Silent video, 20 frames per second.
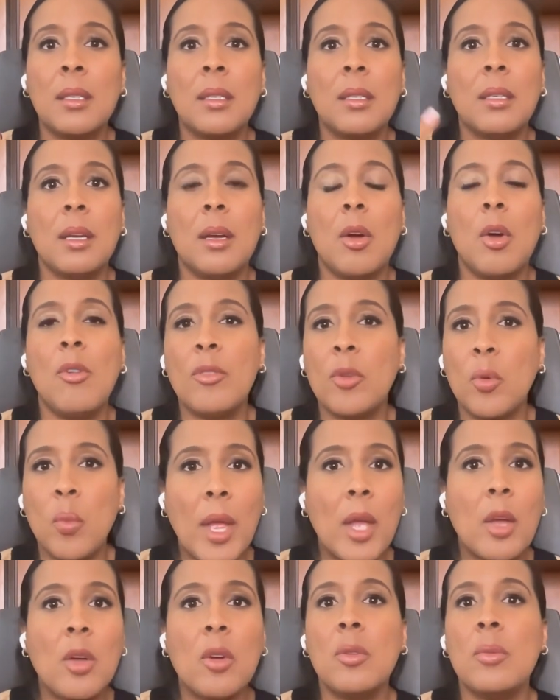
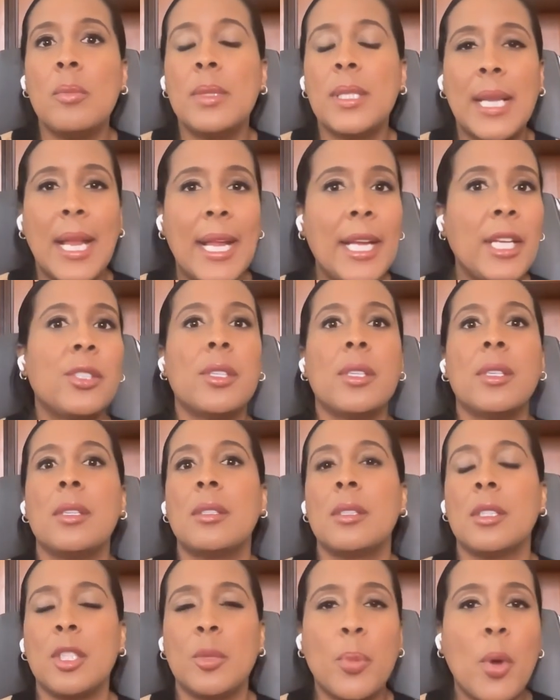overwhelmed and
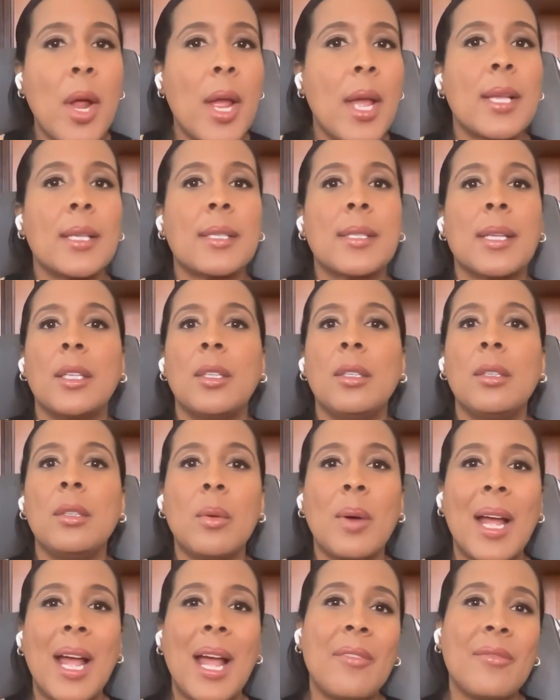anxious and depressed. Like you
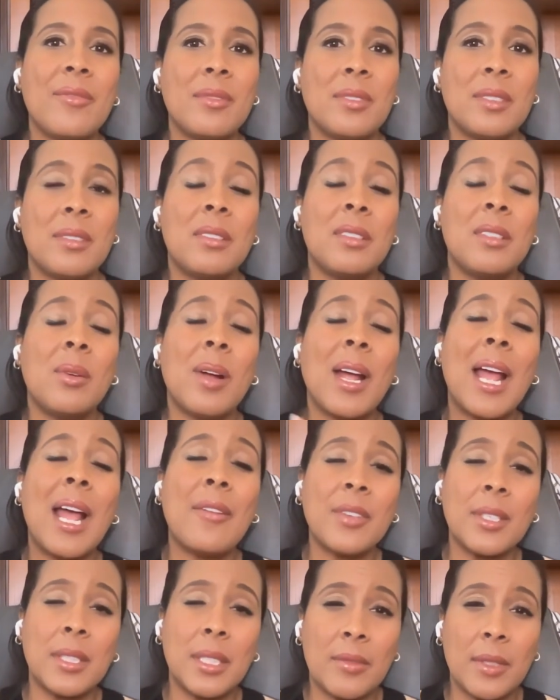don't have you don't
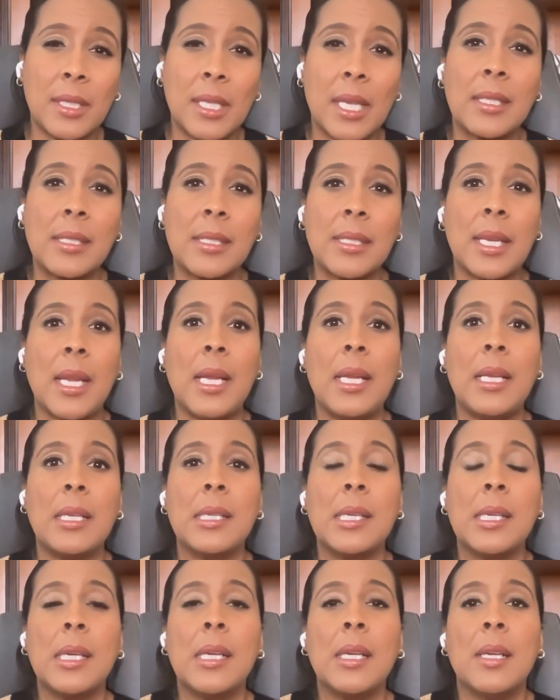have to live in that state
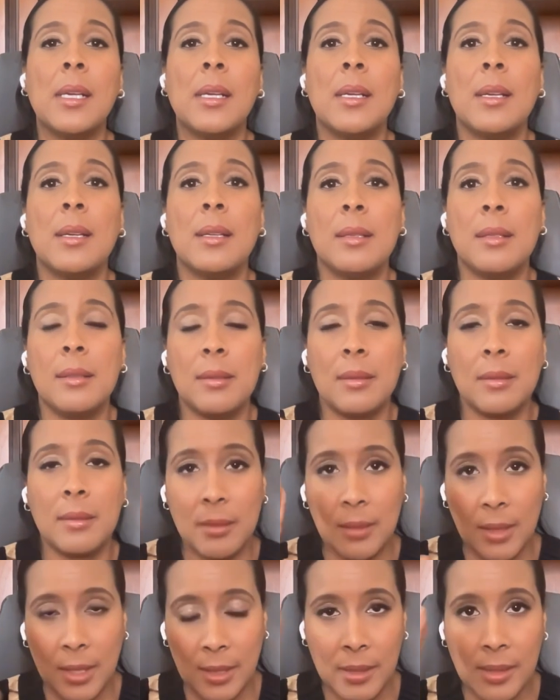
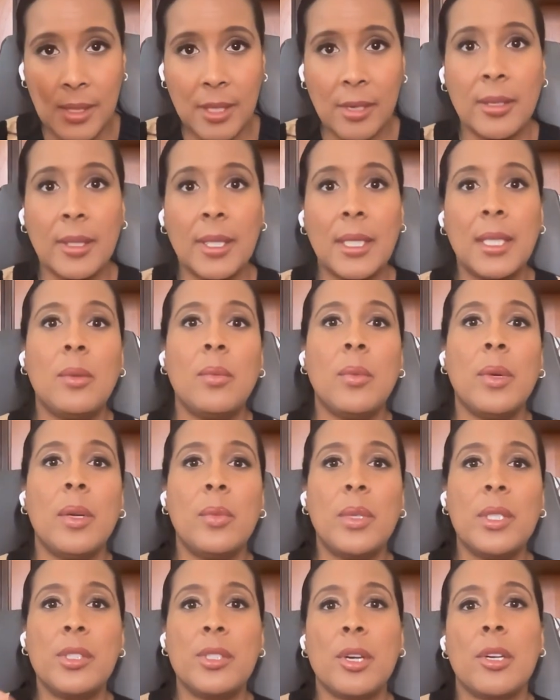necessarily when
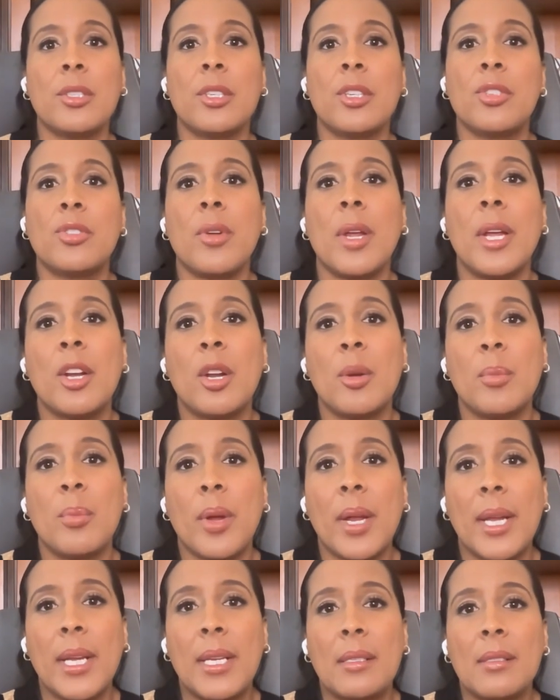we start to train our
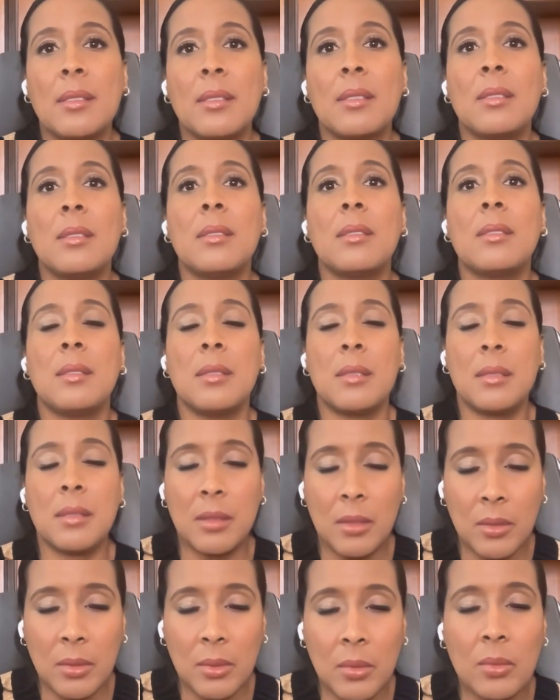brains
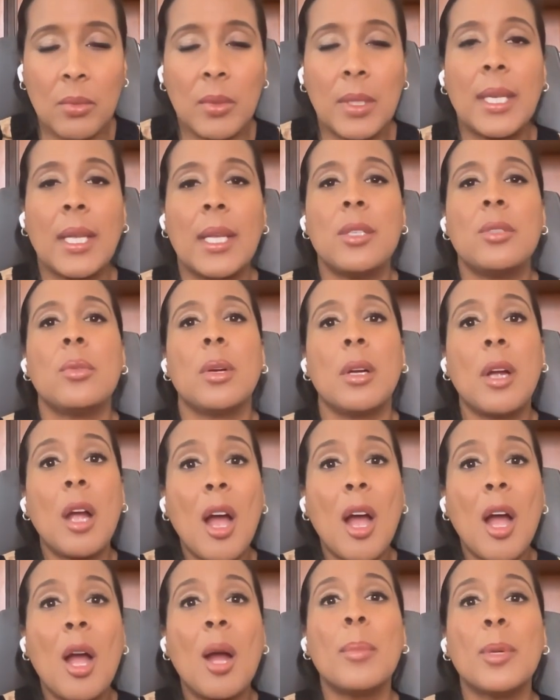to get into a
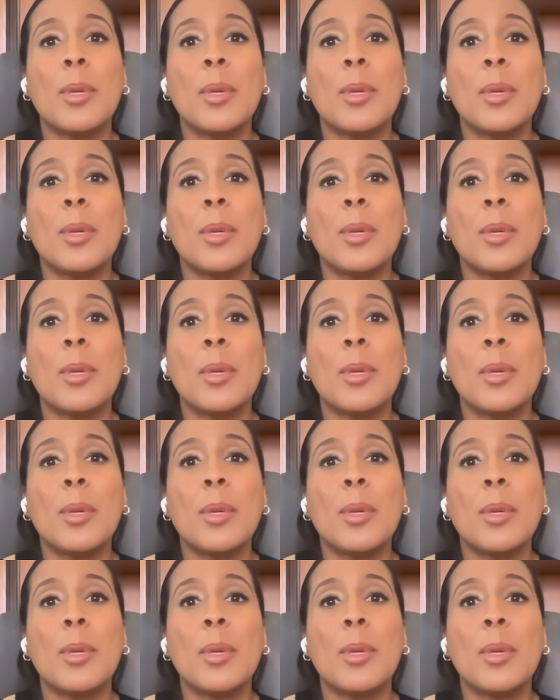calmer